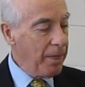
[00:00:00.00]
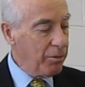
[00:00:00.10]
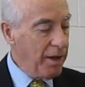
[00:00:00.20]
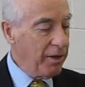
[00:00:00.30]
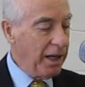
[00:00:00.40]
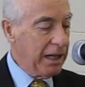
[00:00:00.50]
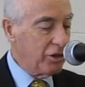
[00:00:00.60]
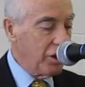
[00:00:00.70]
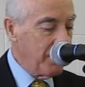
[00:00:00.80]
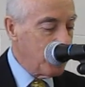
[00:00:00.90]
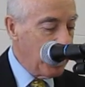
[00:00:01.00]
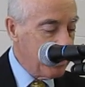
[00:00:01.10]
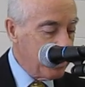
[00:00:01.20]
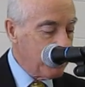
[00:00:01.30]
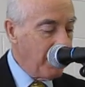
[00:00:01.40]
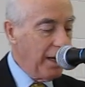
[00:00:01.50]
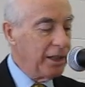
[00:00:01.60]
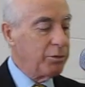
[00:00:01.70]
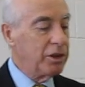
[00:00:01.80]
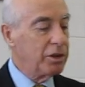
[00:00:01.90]
The revelation of Jesus
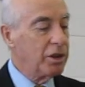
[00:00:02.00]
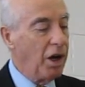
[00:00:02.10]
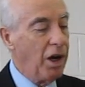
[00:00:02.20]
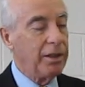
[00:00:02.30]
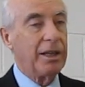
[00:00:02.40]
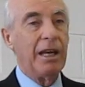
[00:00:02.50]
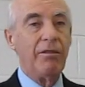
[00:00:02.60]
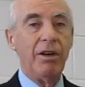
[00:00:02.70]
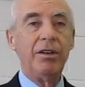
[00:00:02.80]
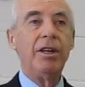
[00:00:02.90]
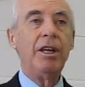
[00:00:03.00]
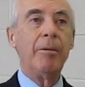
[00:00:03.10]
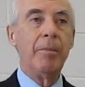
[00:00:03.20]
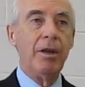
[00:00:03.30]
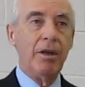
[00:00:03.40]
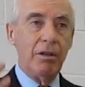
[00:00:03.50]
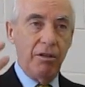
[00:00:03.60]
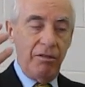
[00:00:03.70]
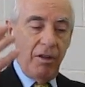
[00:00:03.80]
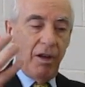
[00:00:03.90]
Christ, which God gave unto him.
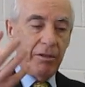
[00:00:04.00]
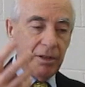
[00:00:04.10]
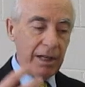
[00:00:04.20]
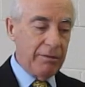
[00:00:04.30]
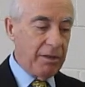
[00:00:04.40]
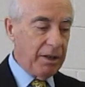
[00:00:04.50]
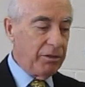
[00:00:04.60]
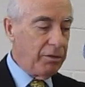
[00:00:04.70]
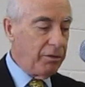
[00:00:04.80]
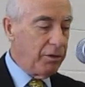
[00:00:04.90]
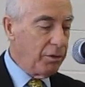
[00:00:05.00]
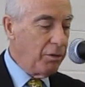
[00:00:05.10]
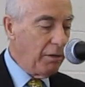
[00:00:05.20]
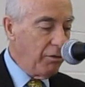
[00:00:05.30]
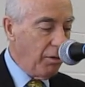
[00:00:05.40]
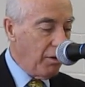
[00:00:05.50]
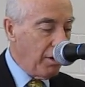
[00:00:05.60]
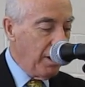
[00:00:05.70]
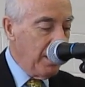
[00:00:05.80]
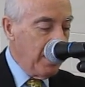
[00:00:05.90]
The Father gave this to and
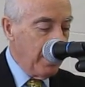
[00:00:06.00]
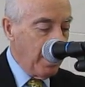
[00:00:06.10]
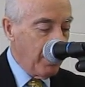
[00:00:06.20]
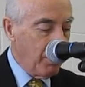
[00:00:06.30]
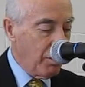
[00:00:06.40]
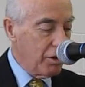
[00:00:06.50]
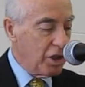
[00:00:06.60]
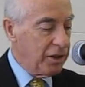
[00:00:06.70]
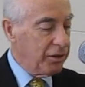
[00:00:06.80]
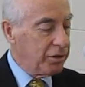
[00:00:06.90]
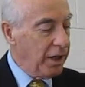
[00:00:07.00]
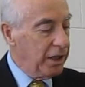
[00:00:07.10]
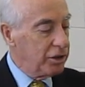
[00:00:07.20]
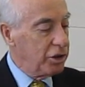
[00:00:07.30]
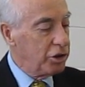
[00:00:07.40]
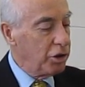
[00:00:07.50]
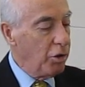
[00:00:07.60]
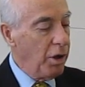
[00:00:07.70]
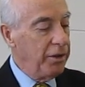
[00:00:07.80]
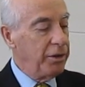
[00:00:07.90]
for uh, the Lord Jesus Christ to
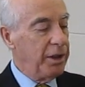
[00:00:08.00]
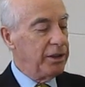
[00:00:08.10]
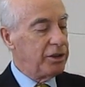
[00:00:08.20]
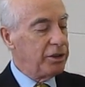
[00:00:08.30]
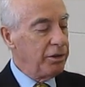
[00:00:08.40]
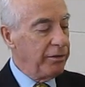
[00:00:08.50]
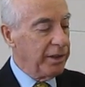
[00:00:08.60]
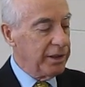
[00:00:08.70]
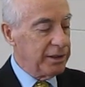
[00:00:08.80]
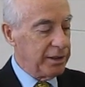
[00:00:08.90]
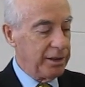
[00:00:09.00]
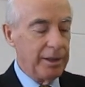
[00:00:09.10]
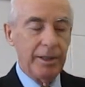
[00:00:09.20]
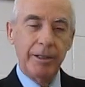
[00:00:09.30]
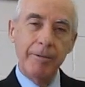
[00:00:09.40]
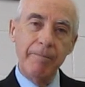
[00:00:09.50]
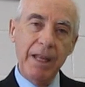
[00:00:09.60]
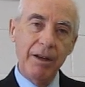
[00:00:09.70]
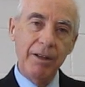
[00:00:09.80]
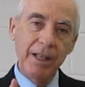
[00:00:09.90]
show unto his servants.
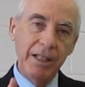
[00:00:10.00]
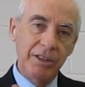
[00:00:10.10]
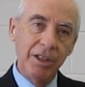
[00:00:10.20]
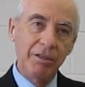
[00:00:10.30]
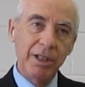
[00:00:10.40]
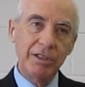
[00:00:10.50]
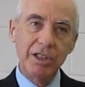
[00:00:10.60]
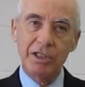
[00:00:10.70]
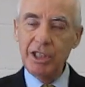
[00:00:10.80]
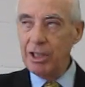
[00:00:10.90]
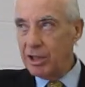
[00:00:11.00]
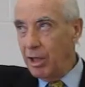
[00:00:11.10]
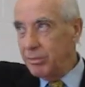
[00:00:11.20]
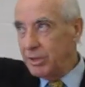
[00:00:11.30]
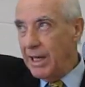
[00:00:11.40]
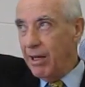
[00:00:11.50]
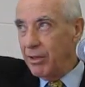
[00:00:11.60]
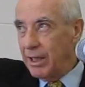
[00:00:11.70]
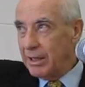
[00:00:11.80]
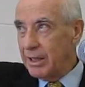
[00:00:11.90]
Now, that's interesting. You see, it comes
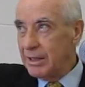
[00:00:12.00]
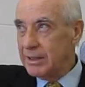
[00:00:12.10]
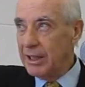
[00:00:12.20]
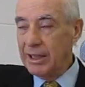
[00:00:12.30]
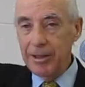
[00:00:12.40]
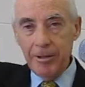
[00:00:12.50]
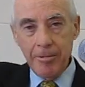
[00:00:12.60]
down like this, eh?